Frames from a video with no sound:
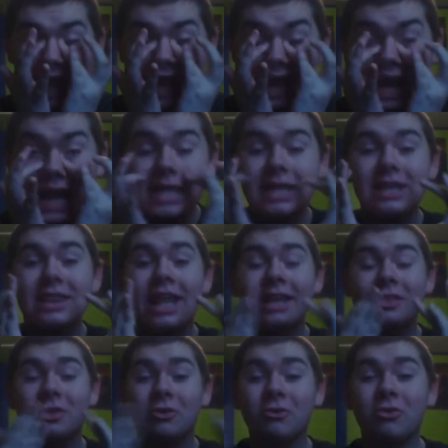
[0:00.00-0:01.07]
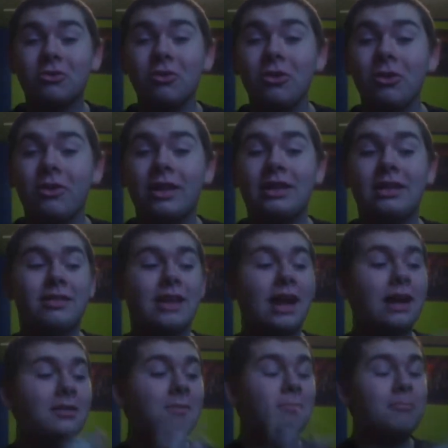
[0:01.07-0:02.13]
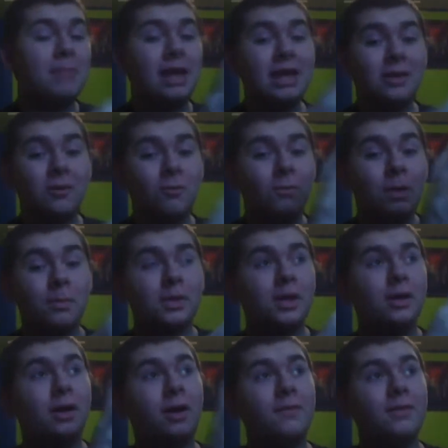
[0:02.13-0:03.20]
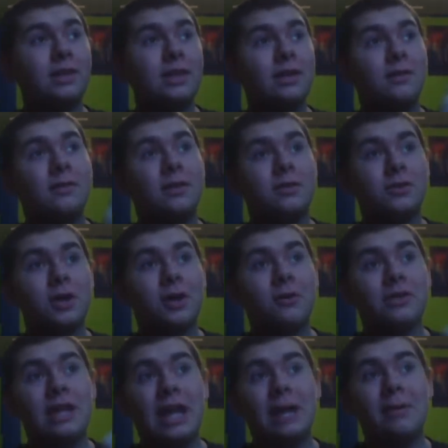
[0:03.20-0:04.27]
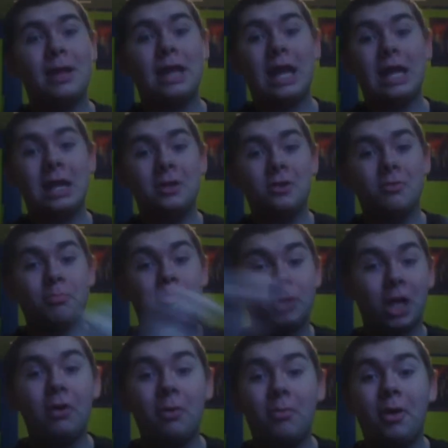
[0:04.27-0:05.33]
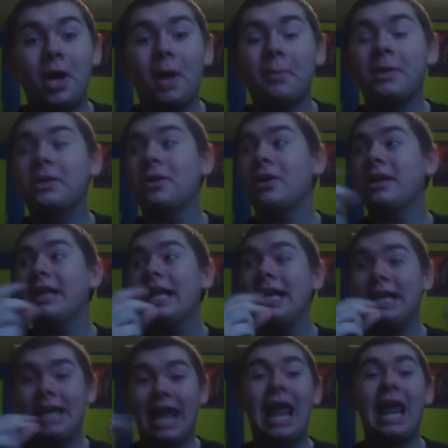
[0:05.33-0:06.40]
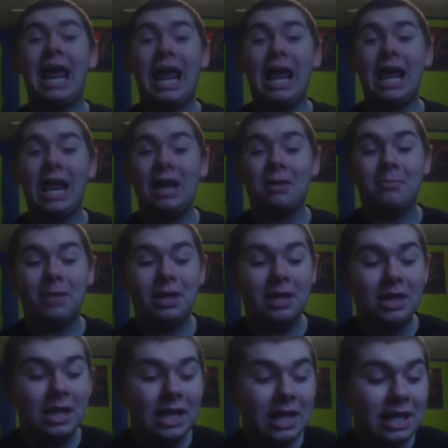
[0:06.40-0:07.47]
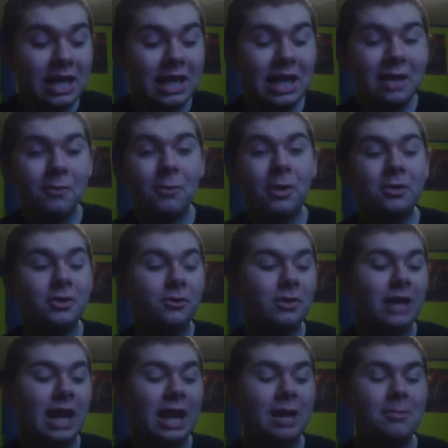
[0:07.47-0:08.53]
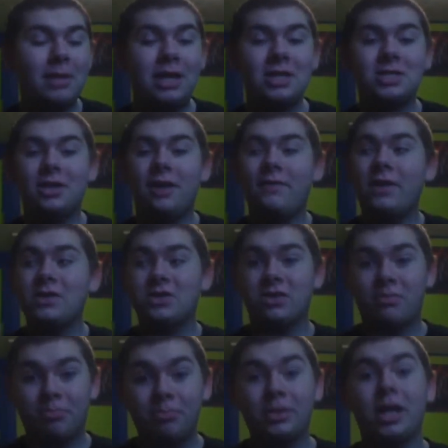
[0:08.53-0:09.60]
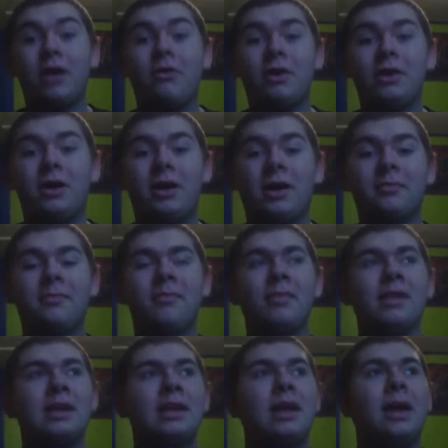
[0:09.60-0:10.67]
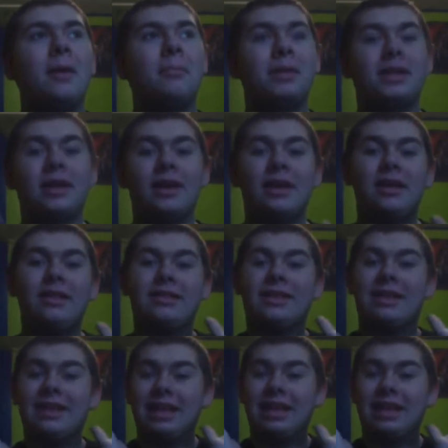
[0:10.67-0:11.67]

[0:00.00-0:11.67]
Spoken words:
in, like, their studio, they decided to make a replica of these ghosts to animate, and then just blow them up. They couldn't get they didn't want to do an animation of it just blowing up, because